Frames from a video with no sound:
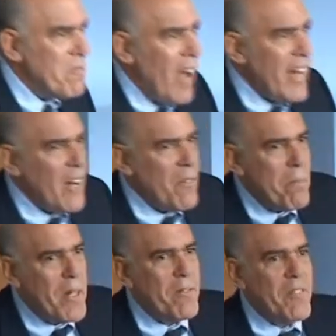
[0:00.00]
ran out of a
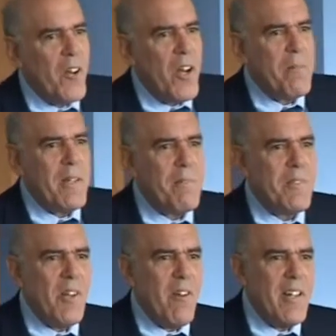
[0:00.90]
bit of time here. I'm
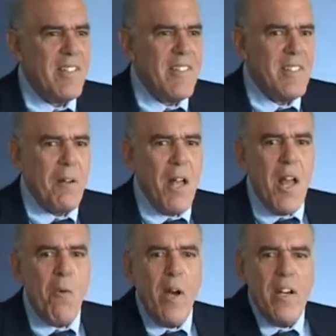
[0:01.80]
sorry.
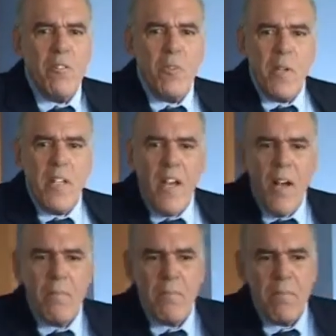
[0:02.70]
Why don't we...
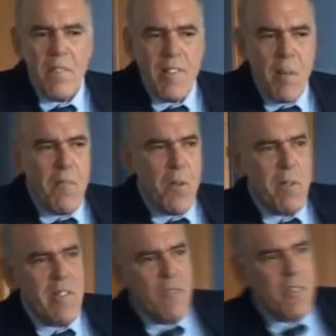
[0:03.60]
some of you
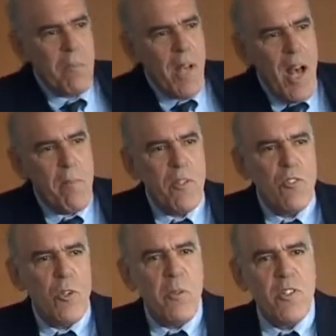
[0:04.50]
must have some
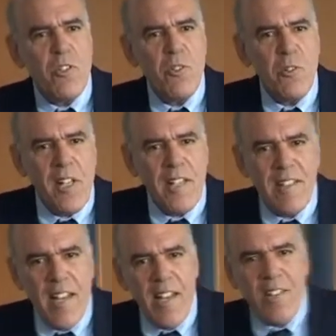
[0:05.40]
comments or questions you'd like
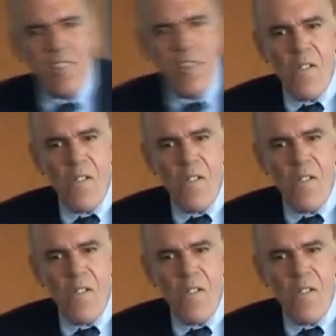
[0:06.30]
to ask.